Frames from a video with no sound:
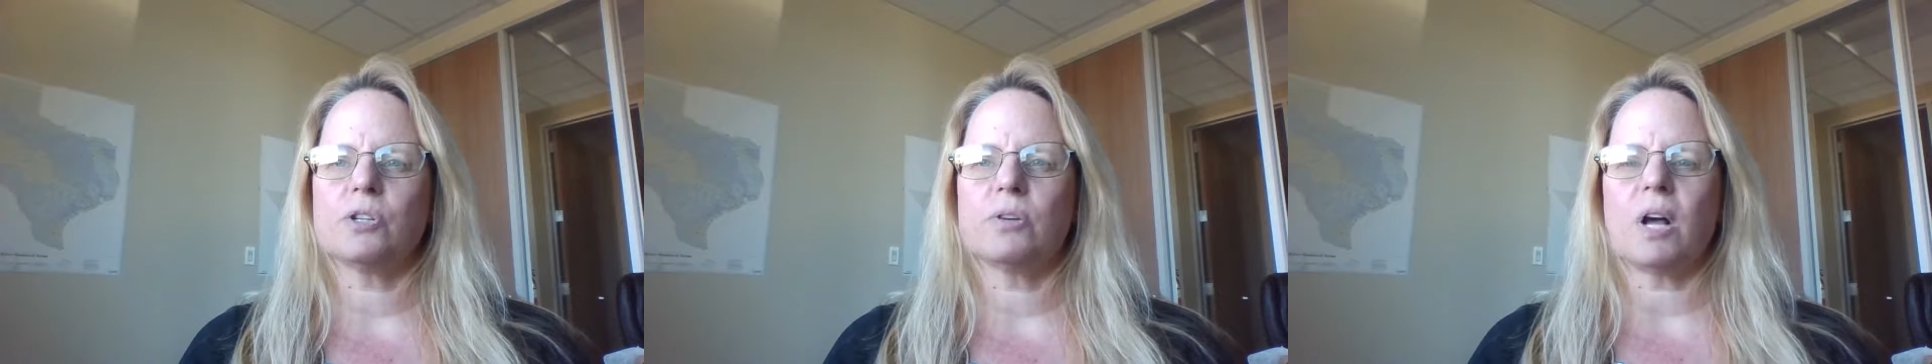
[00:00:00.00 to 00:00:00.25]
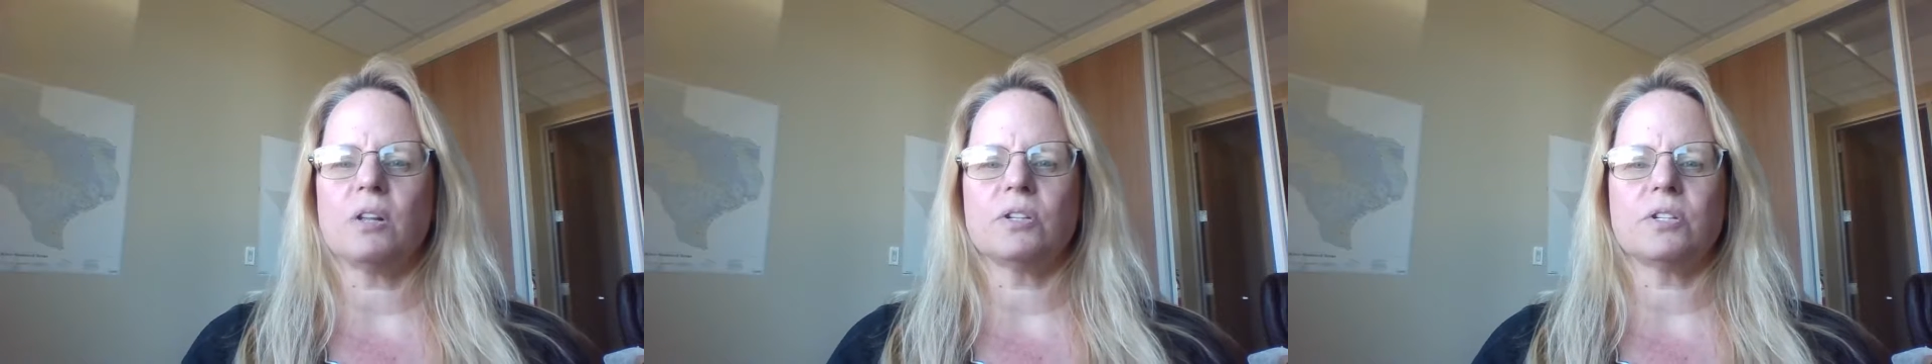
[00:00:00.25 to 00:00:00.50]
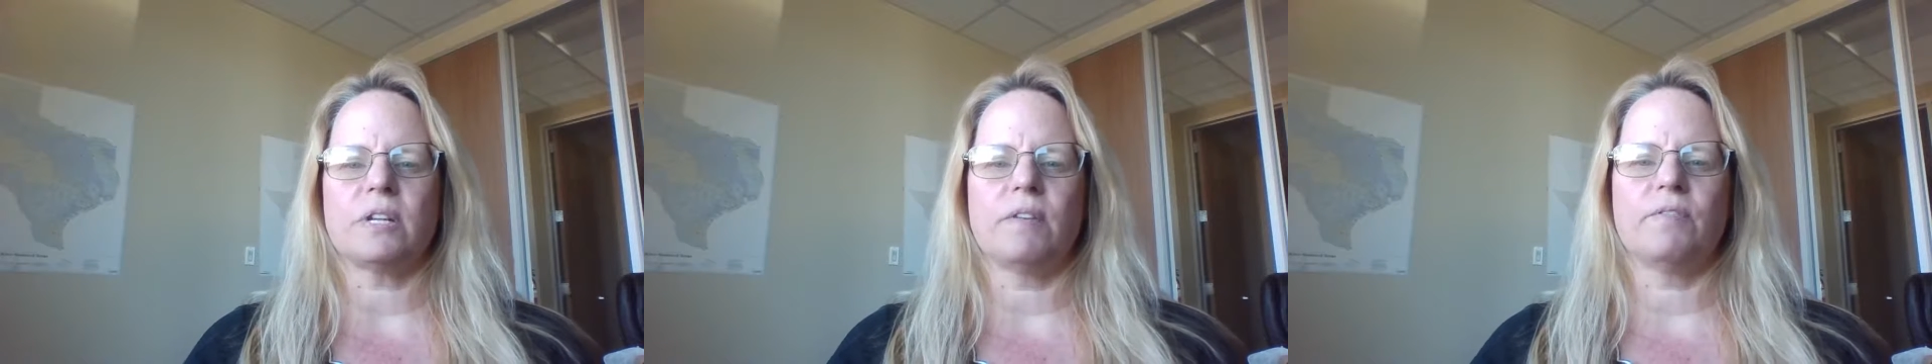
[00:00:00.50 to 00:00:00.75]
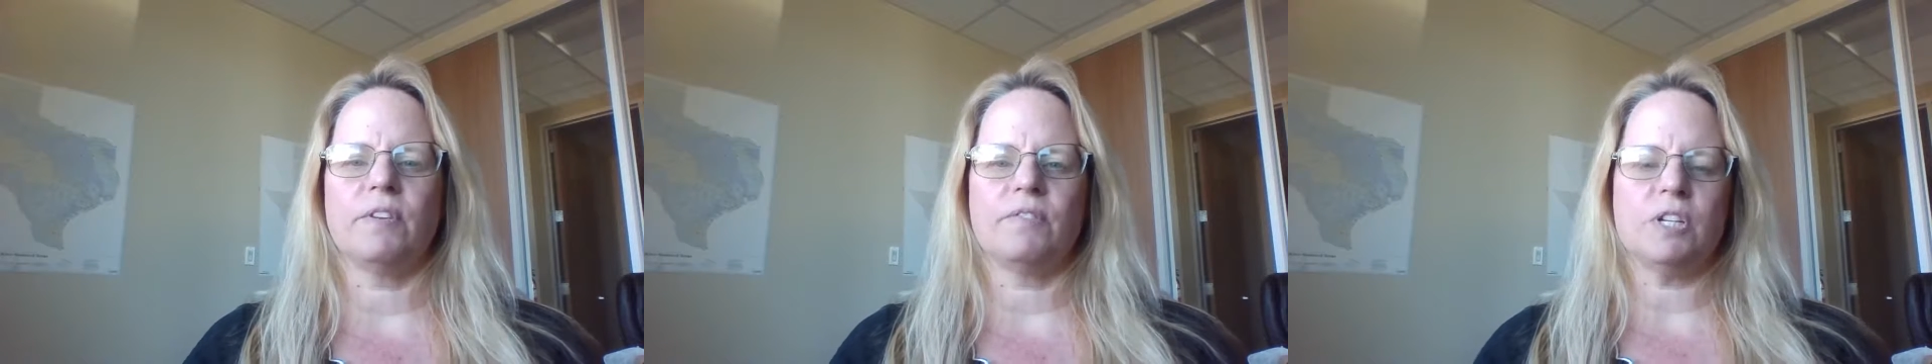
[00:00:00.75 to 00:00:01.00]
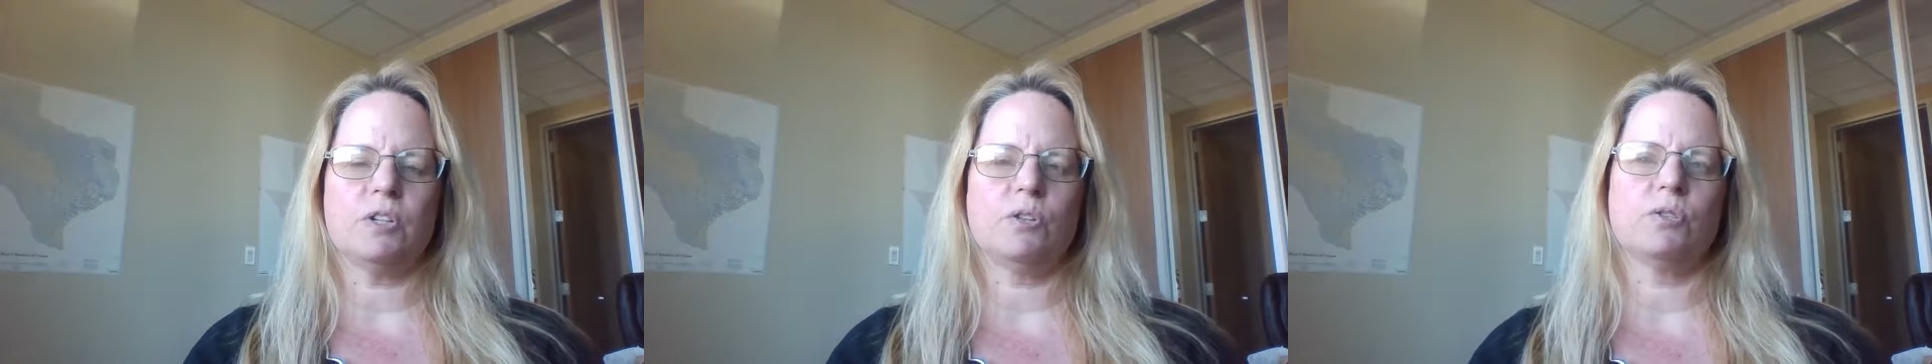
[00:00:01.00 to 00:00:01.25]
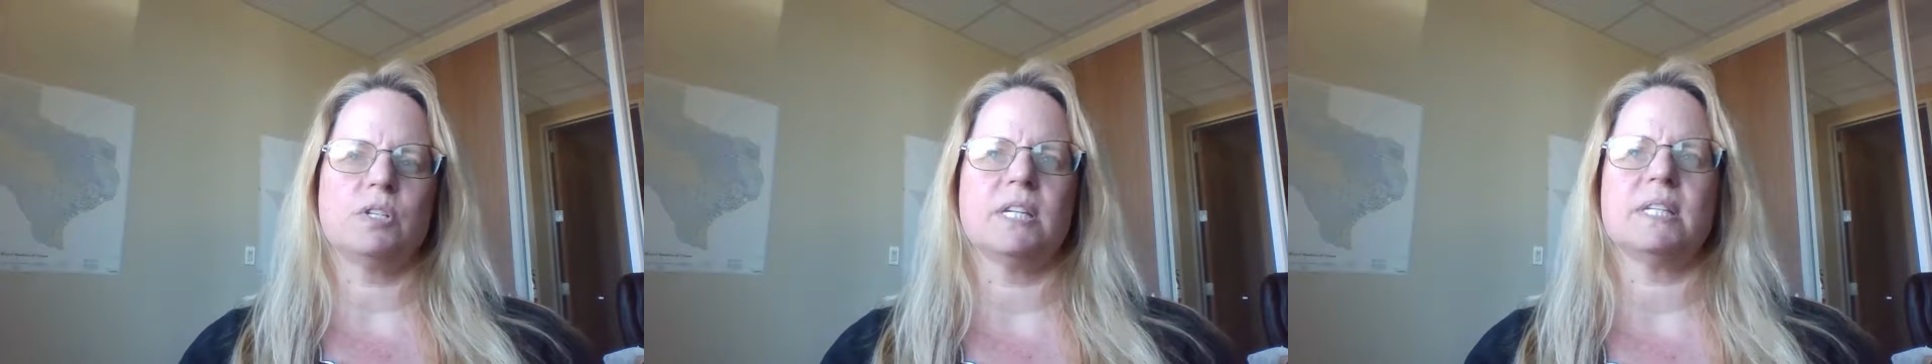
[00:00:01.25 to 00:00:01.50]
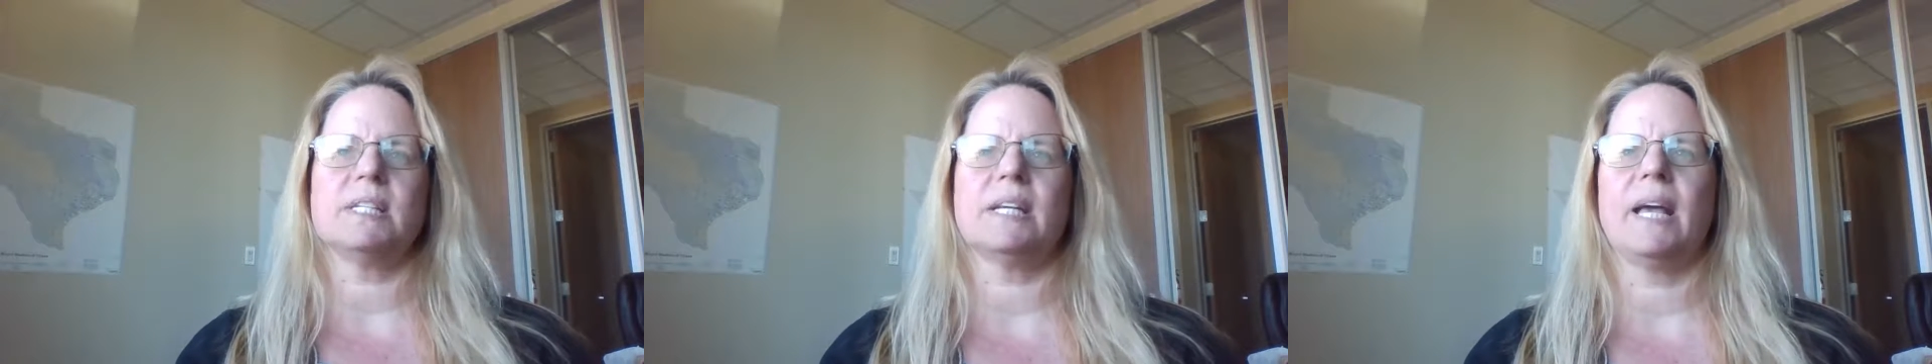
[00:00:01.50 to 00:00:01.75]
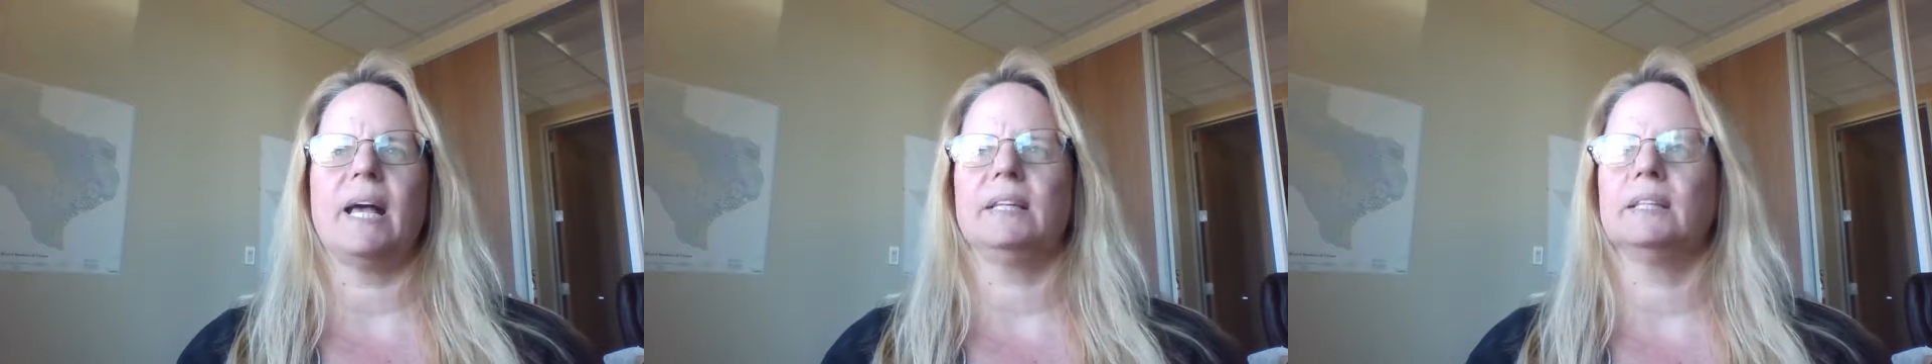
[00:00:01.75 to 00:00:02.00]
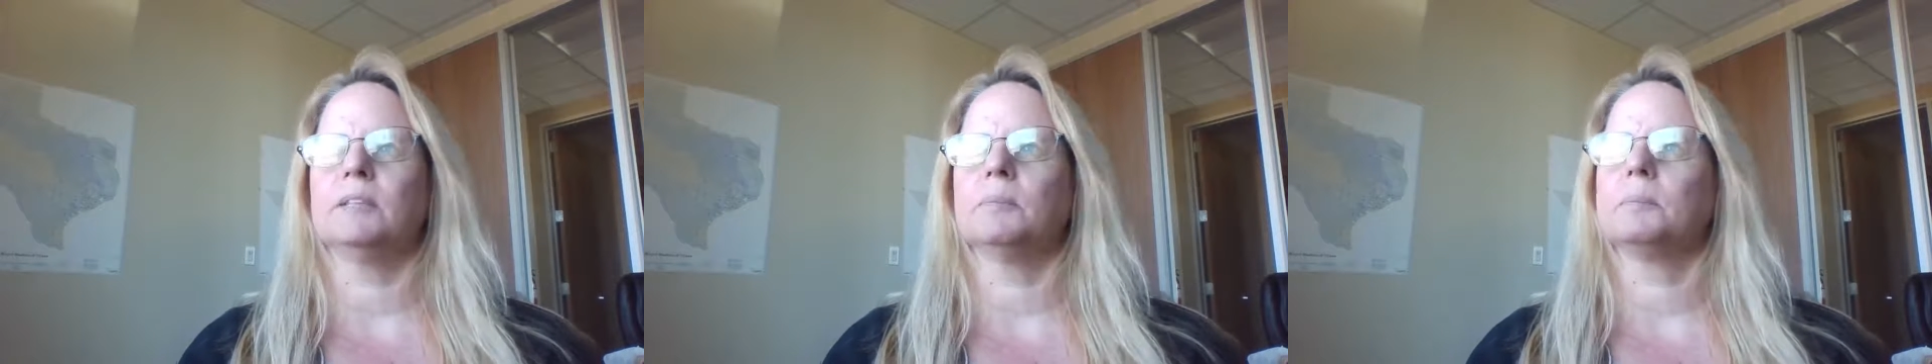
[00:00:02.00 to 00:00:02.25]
$2.52 a gallon.